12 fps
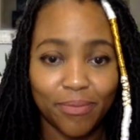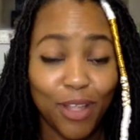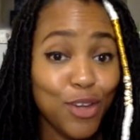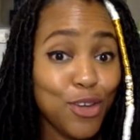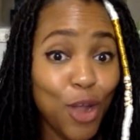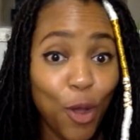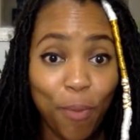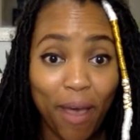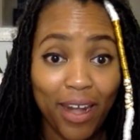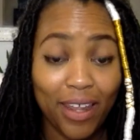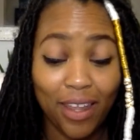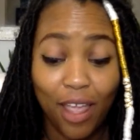
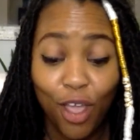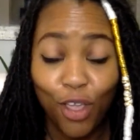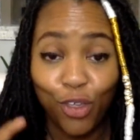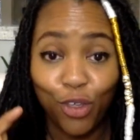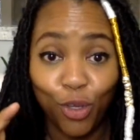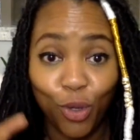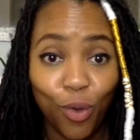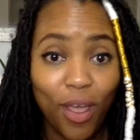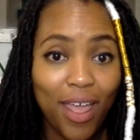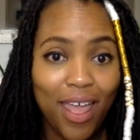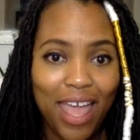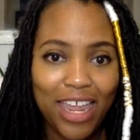Nobody. You
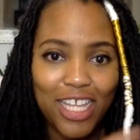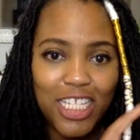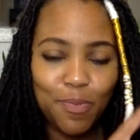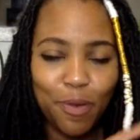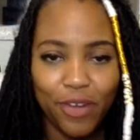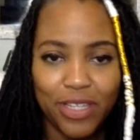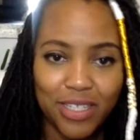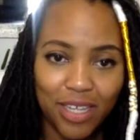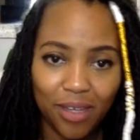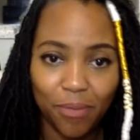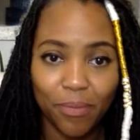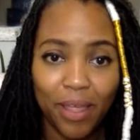and your spirit
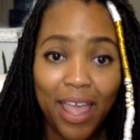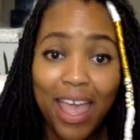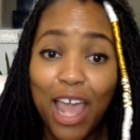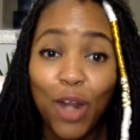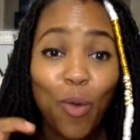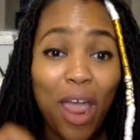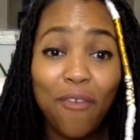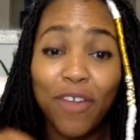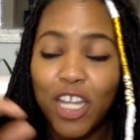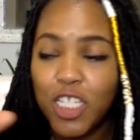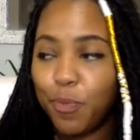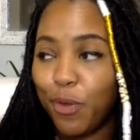team. And whoever
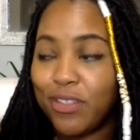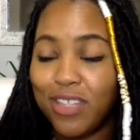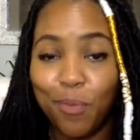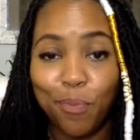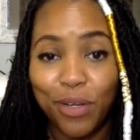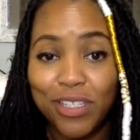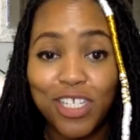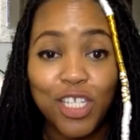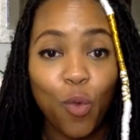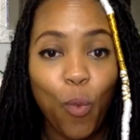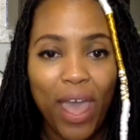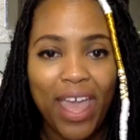your spirit team puts in
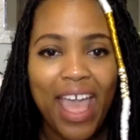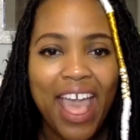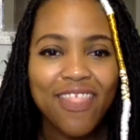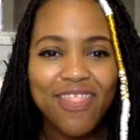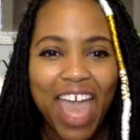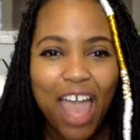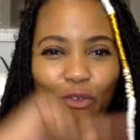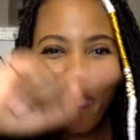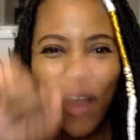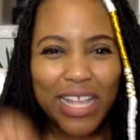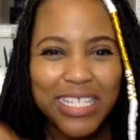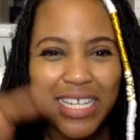your way, that
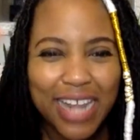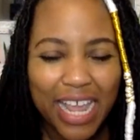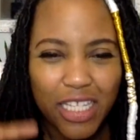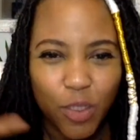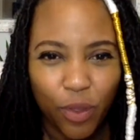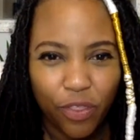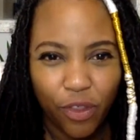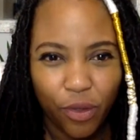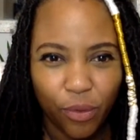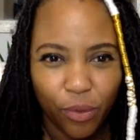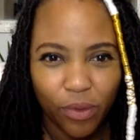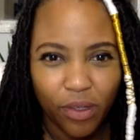resonates with
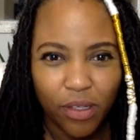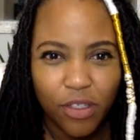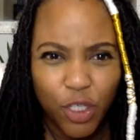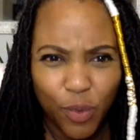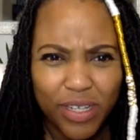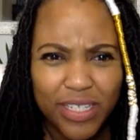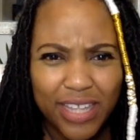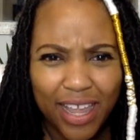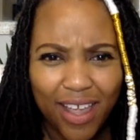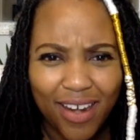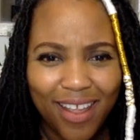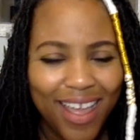you. Do you
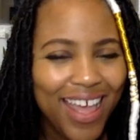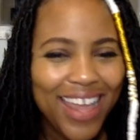understand?